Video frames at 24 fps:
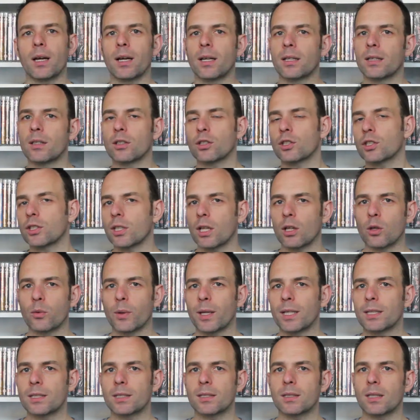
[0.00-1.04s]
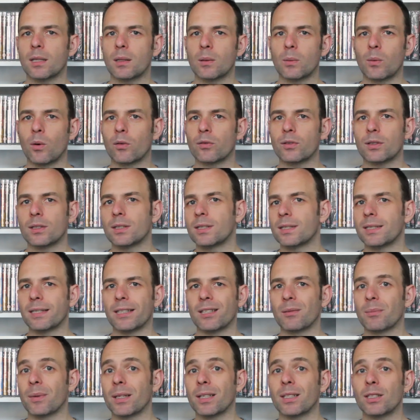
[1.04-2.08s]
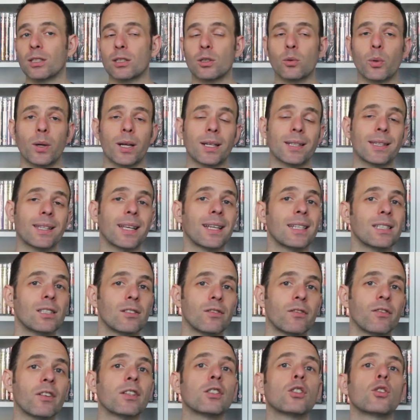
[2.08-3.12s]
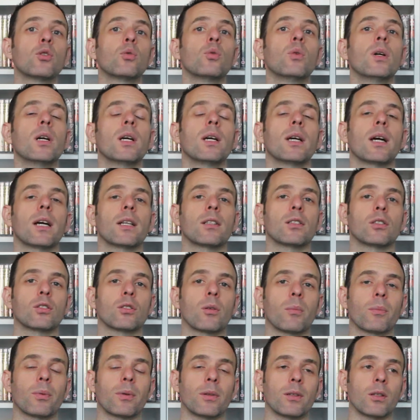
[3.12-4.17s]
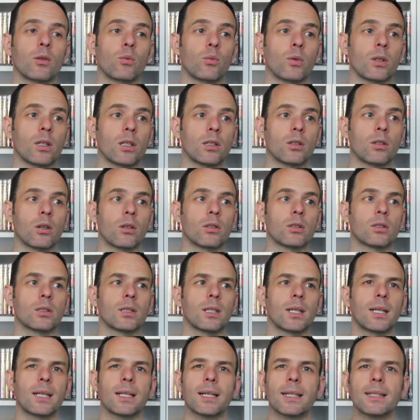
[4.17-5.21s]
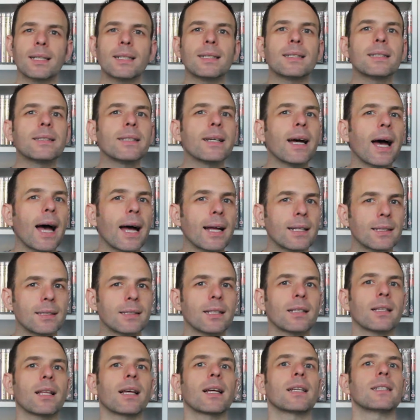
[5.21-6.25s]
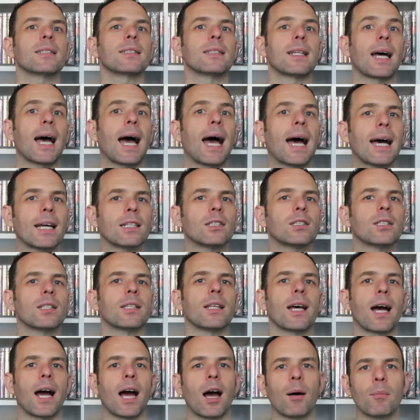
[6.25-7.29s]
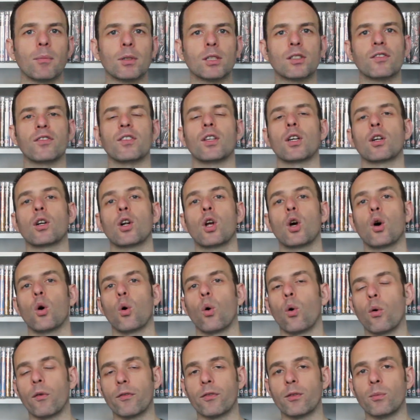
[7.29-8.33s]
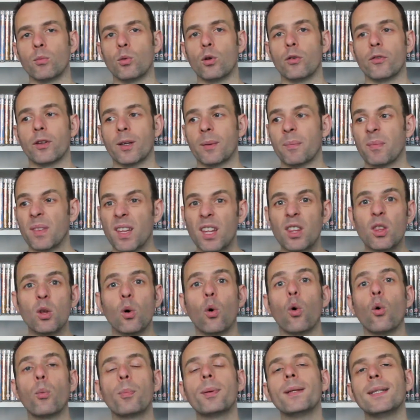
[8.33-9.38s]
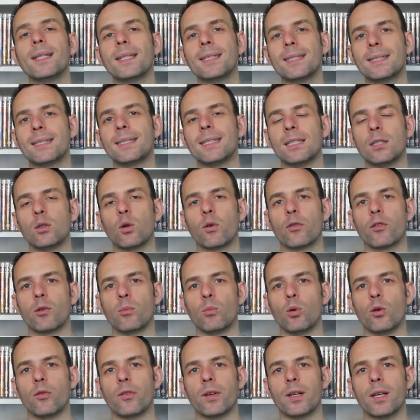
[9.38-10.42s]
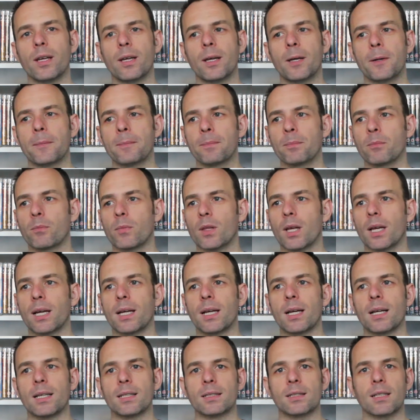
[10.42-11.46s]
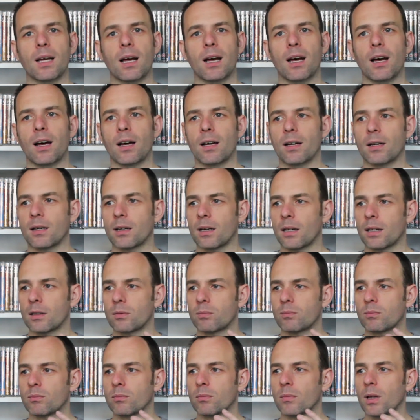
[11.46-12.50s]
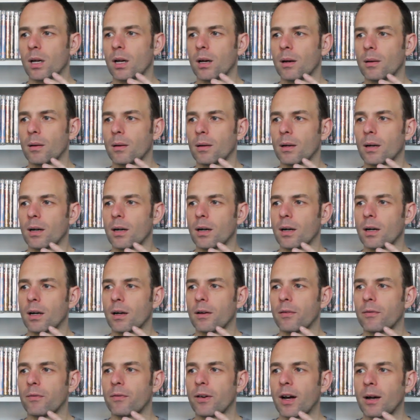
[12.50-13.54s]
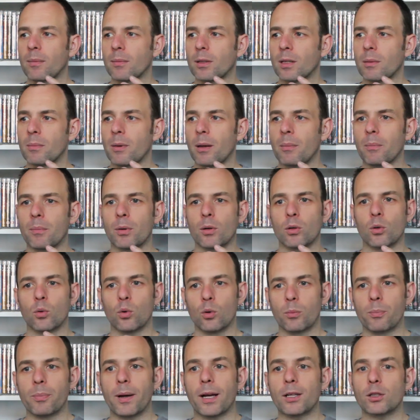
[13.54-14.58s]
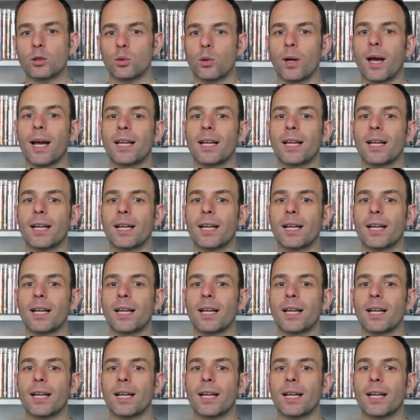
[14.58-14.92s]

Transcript: in their silhouettes, that you often see them in. It's quite a nice visual, and it's something that really does kind of tantalise and add to the atmosphere of the movie. The opening scene of the movie is a family member going back to